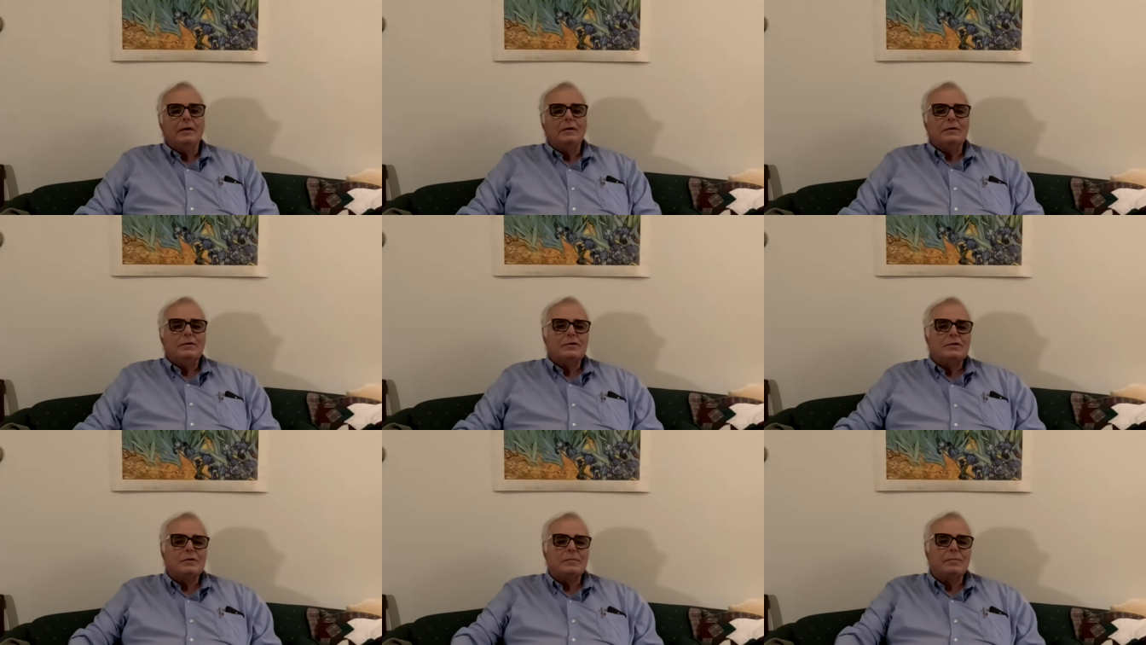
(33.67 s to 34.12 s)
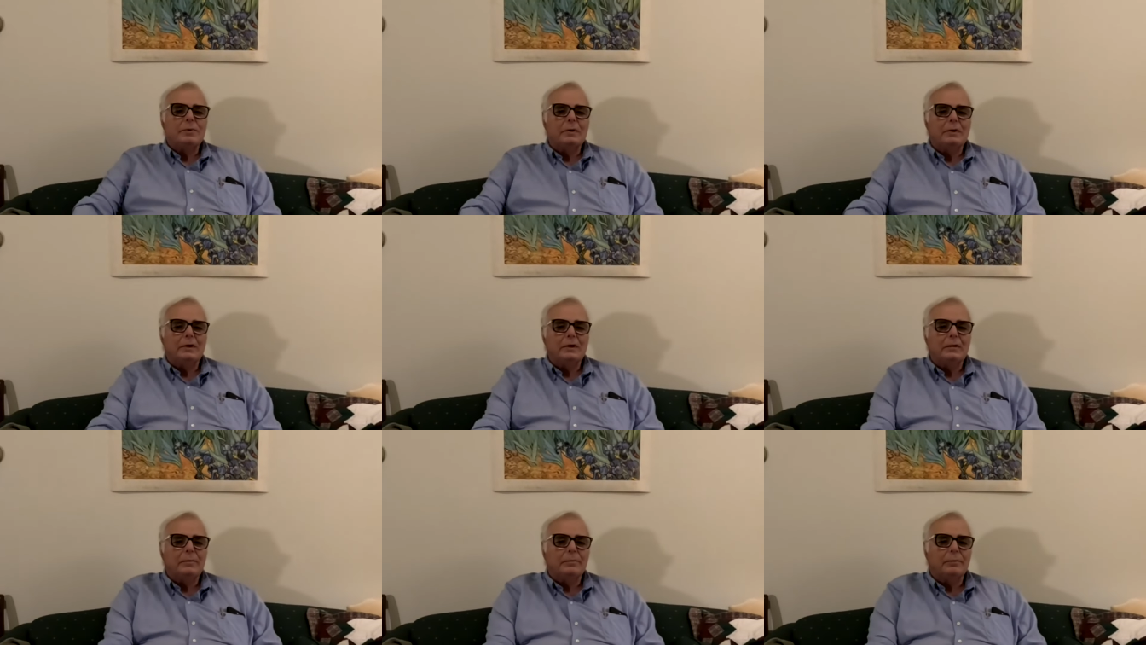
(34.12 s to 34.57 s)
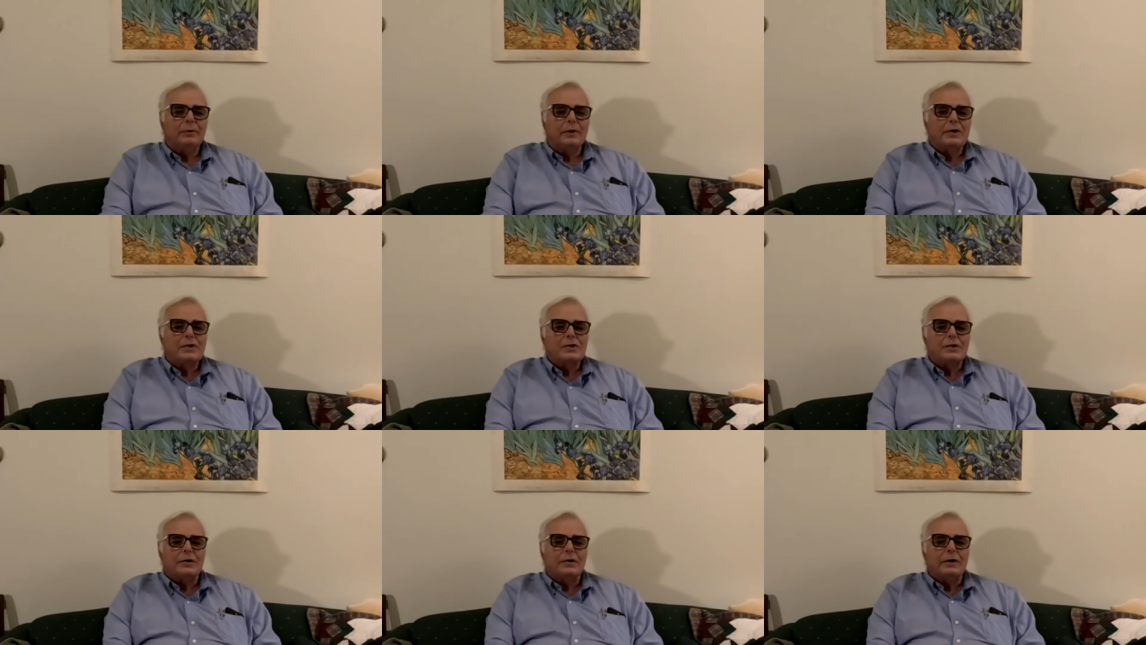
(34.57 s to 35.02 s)
just to put a little
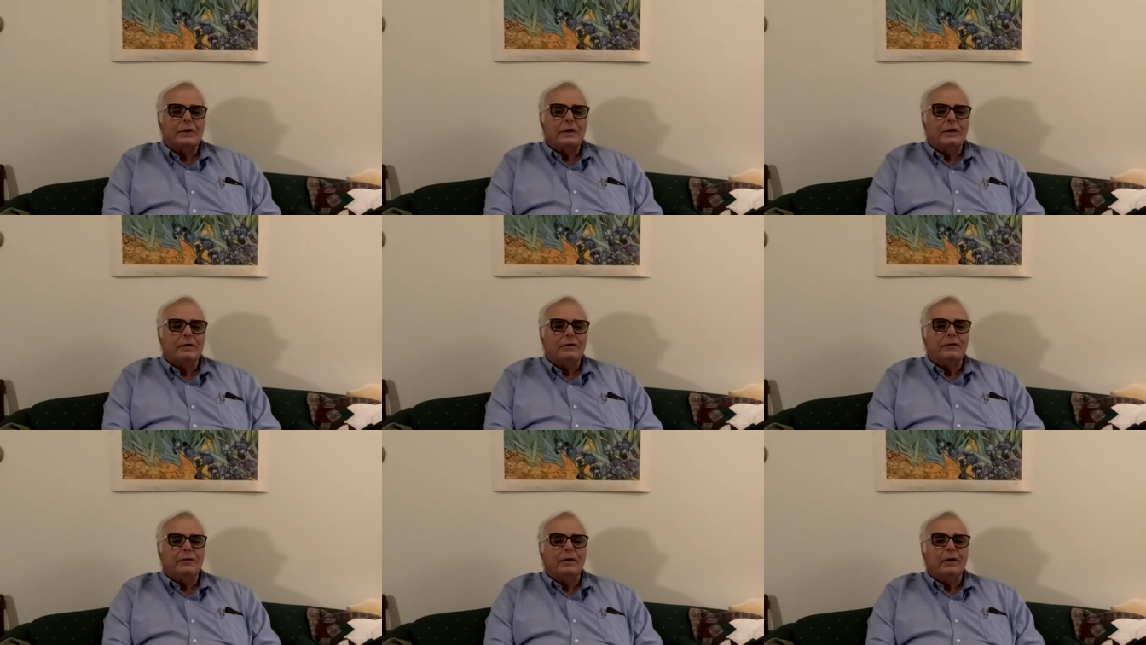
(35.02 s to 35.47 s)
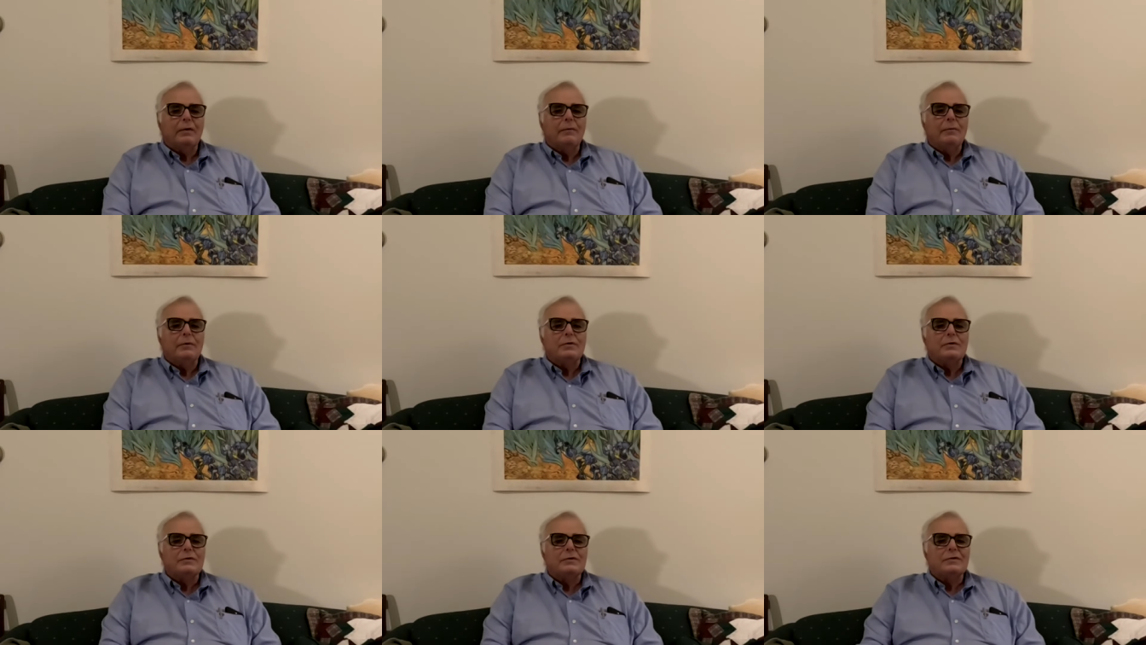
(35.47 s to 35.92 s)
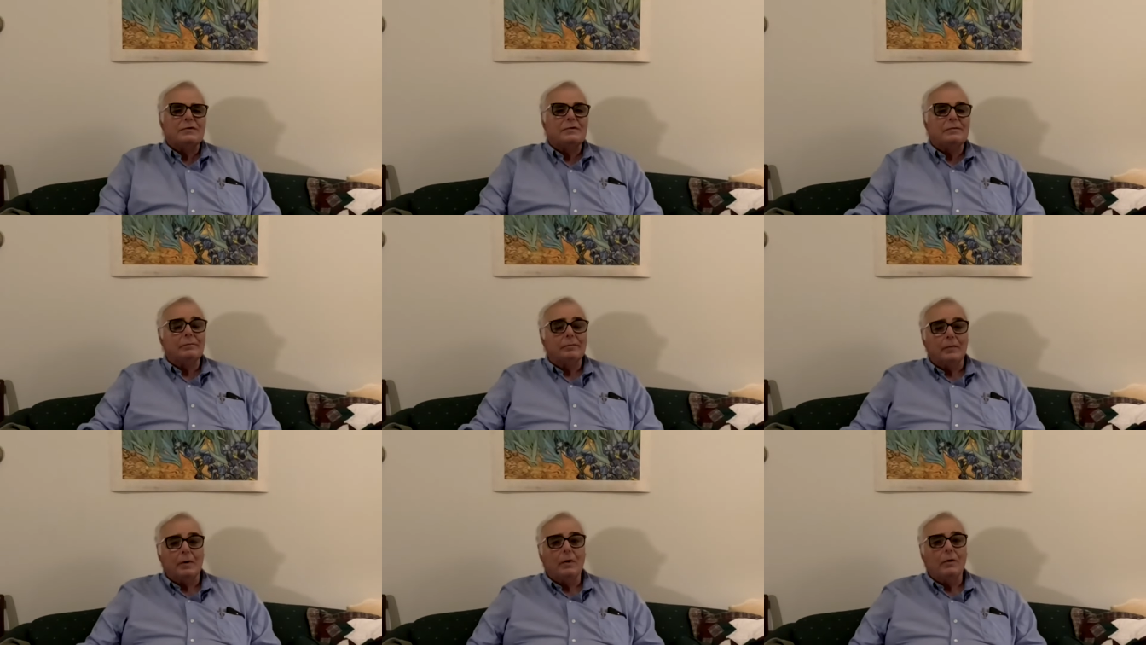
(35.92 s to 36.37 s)
pressure on the outside which is
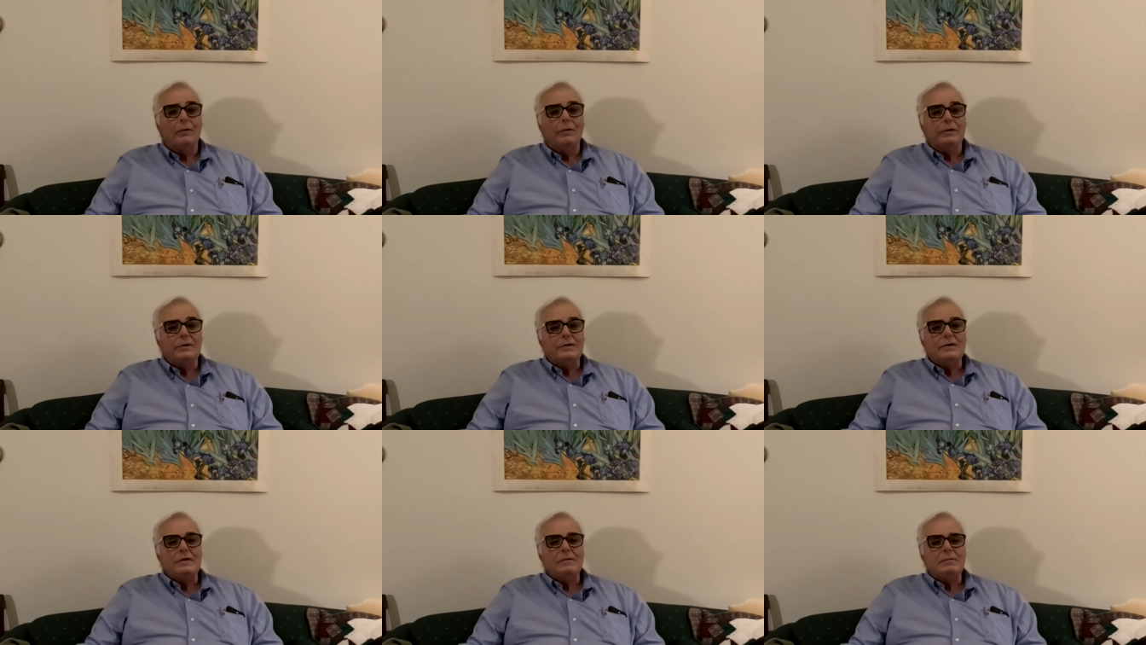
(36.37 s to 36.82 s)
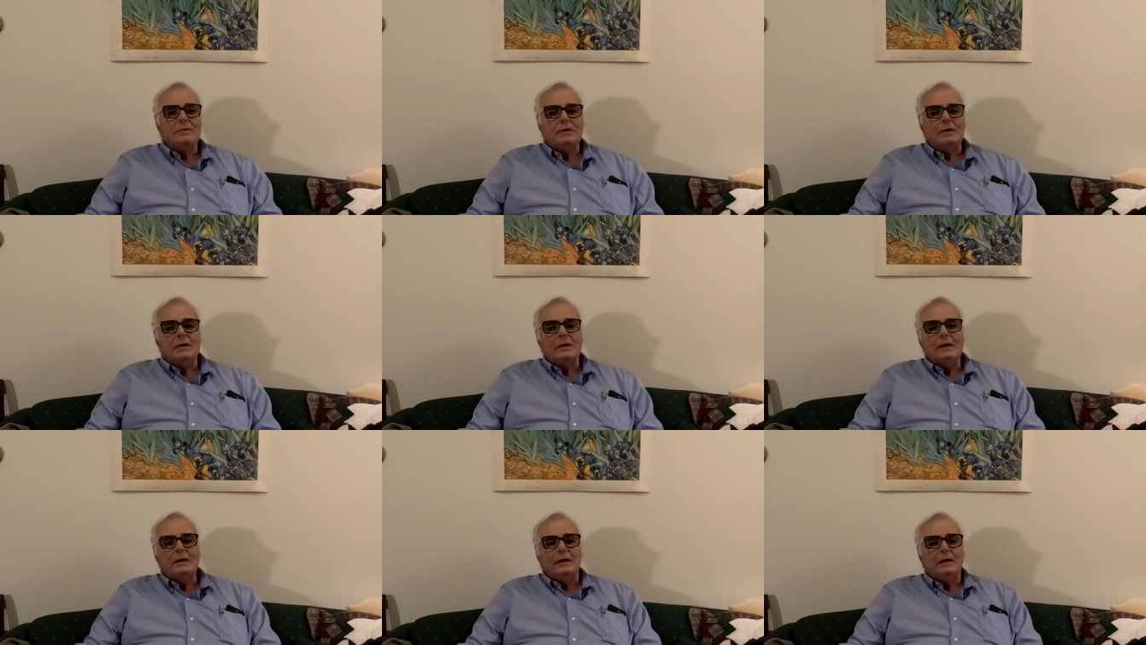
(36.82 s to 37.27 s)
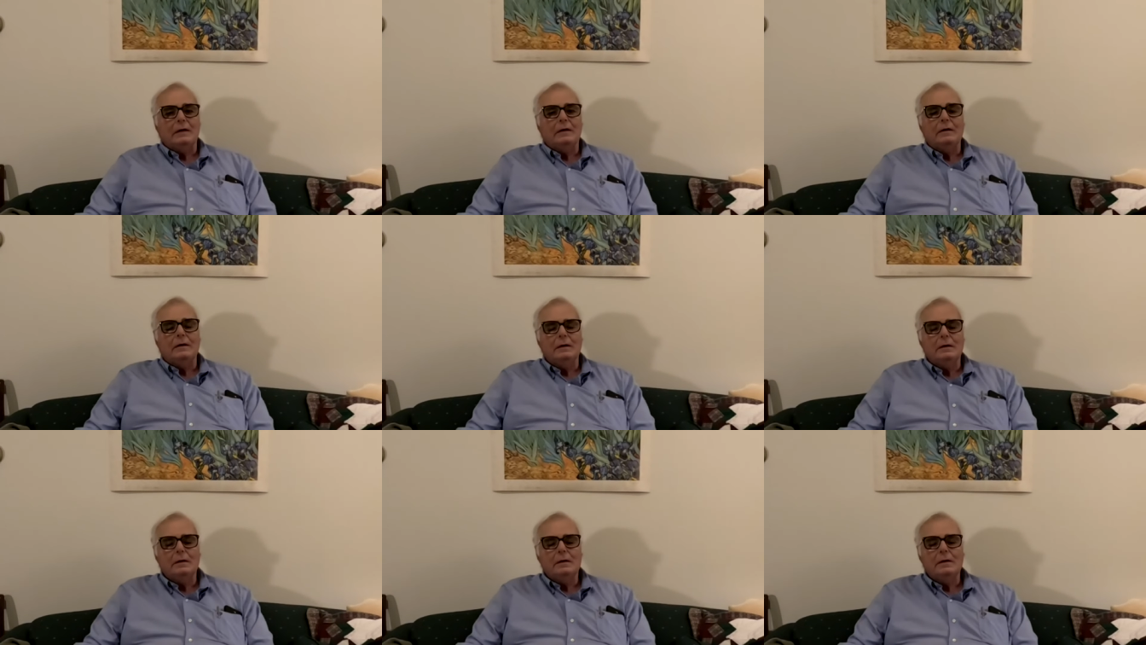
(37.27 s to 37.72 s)
all it seems to need